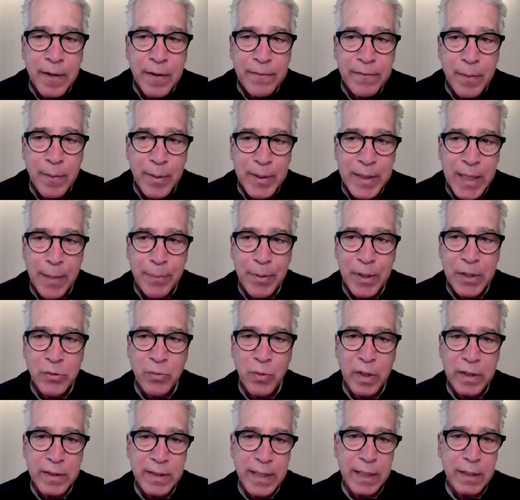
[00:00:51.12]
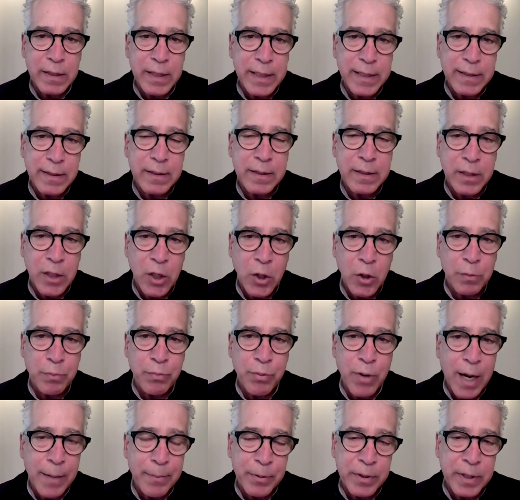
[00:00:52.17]
from a company's real estate leases and owned
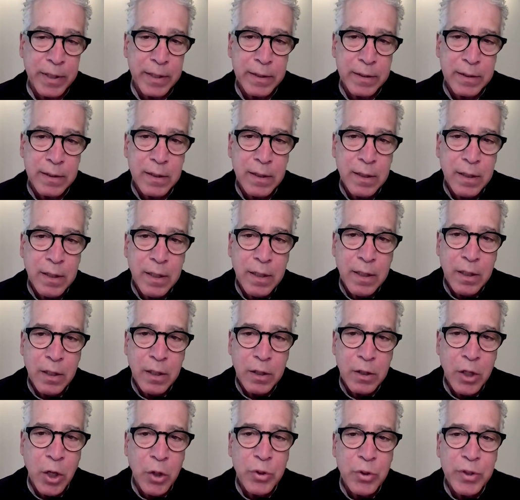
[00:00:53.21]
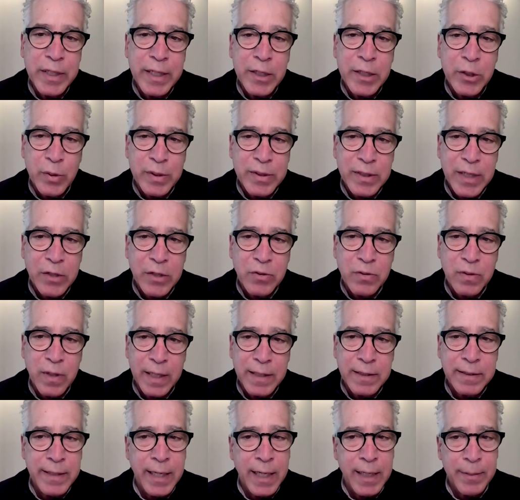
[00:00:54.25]
properties loaded into a
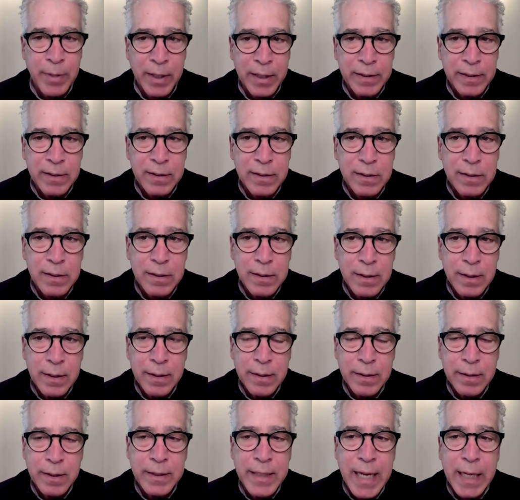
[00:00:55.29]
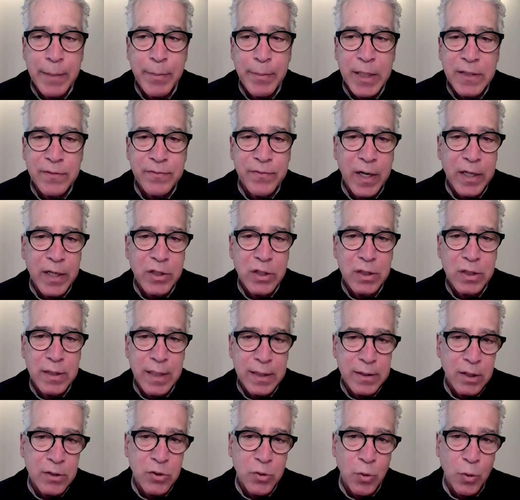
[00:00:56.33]
centralized database. The database functions
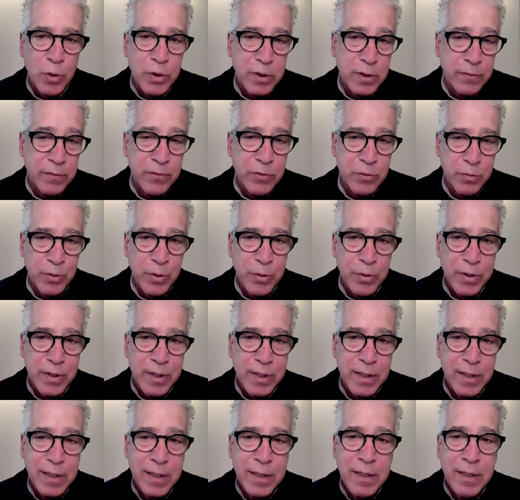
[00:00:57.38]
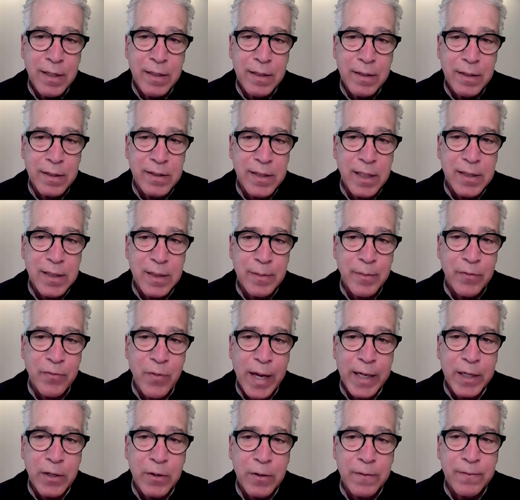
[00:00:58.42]
as a source of truth, the system of
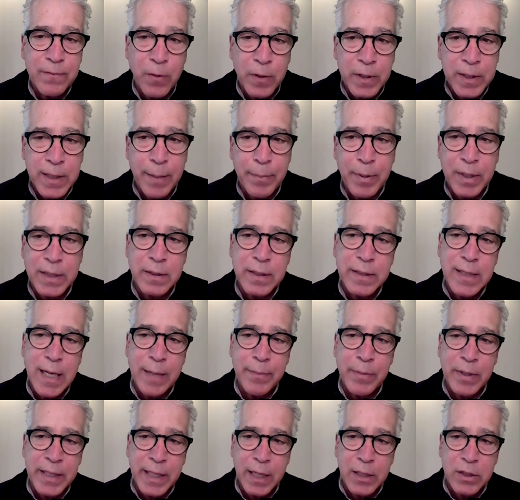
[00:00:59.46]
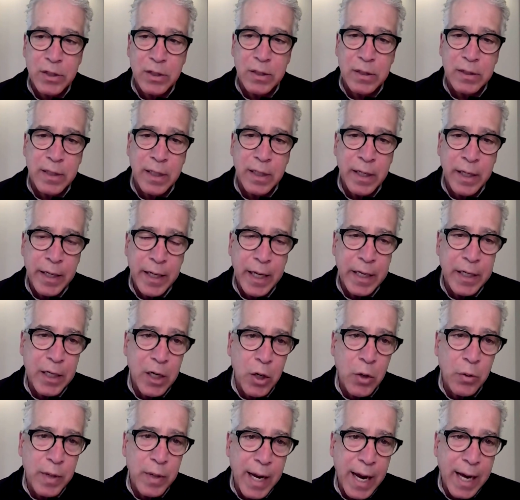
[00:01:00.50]
record for a company's lease obligations and
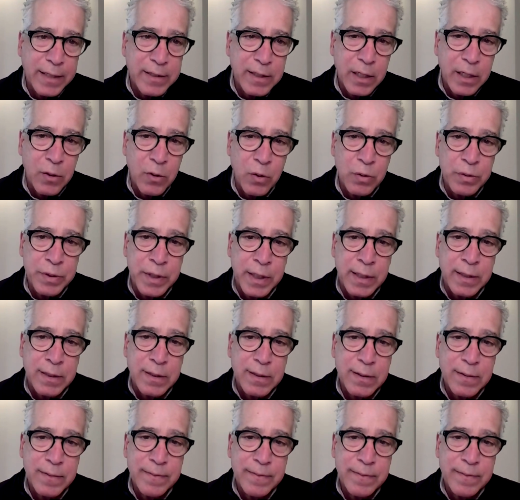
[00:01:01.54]
owned asset holdings.